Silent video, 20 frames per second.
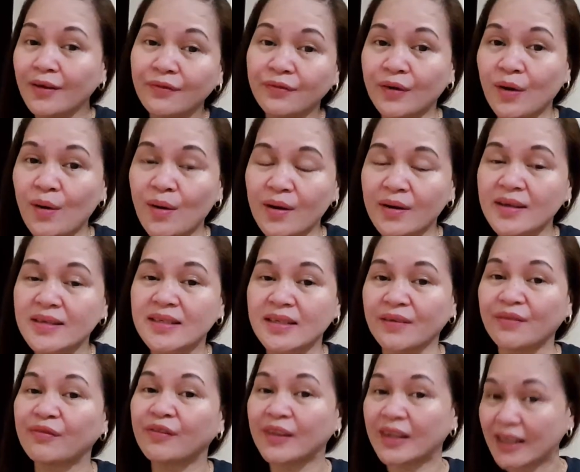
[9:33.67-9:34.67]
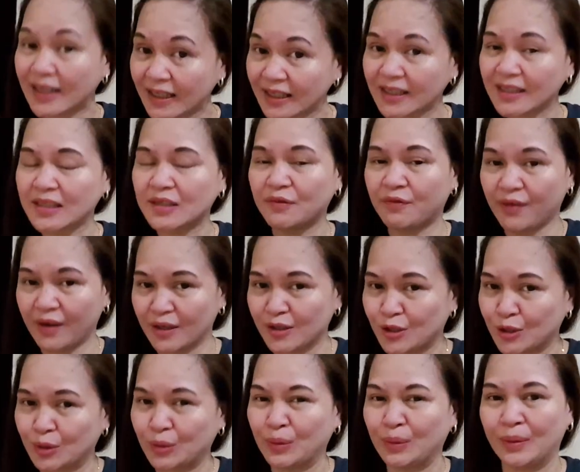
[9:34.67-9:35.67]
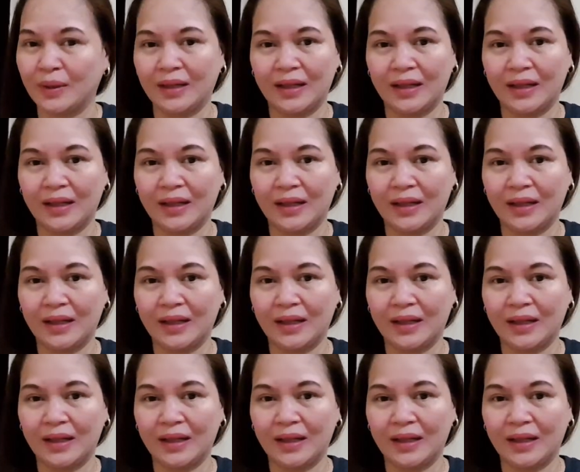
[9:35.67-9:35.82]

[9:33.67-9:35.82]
of course, if this video